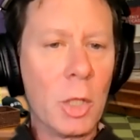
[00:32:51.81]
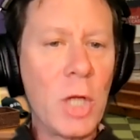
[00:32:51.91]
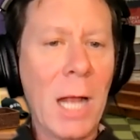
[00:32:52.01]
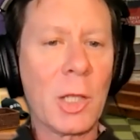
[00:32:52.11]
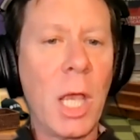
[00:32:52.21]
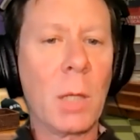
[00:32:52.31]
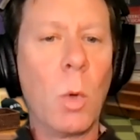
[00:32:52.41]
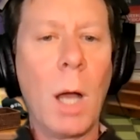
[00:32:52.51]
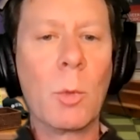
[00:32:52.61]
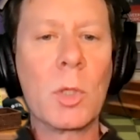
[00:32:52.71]
Jack
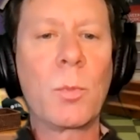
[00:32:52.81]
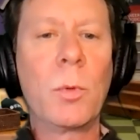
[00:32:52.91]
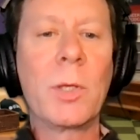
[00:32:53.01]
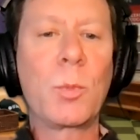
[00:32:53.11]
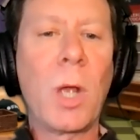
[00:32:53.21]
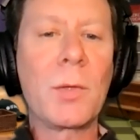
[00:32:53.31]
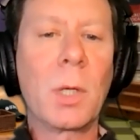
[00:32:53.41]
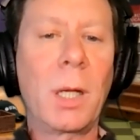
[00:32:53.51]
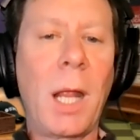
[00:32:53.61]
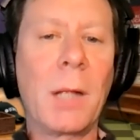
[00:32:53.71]
Jedwab is
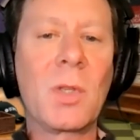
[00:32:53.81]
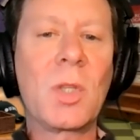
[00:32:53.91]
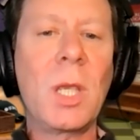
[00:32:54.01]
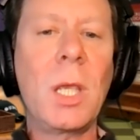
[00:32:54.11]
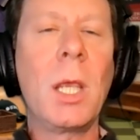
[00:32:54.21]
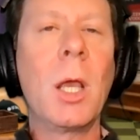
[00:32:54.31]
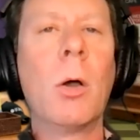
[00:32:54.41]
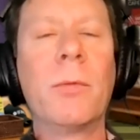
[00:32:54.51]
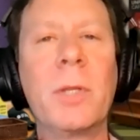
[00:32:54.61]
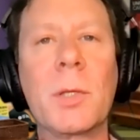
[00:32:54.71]
president and
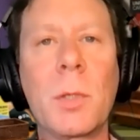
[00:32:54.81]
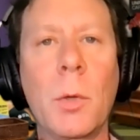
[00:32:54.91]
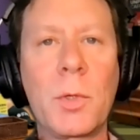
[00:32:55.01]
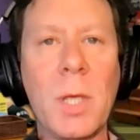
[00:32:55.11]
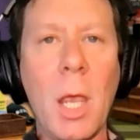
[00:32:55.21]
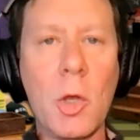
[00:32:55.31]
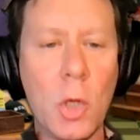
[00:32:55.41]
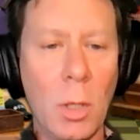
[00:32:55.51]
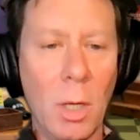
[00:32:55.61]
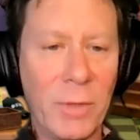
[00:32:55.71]
CEO of the
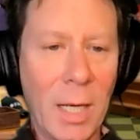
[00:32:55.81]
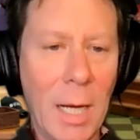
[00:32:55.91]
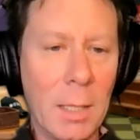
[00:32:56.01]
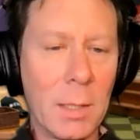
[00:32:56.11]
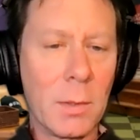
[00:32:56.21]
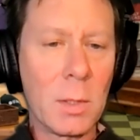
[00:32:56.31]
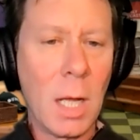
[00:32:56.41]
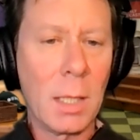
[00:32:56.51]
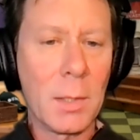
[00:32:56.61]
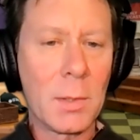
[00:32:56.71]
Association of Canadian
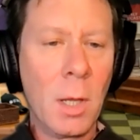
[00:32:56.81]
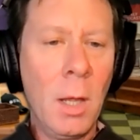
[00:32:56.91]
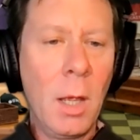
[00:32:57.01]
Studies.